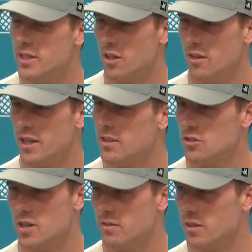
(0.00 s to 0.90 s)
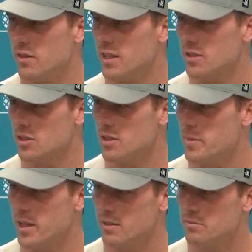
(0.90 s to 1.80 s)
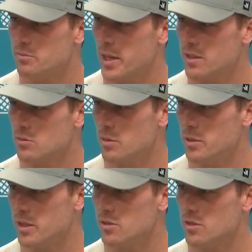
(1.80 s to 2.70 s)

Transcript: They're allowed to travel, I think, a certain amount of practice squad players.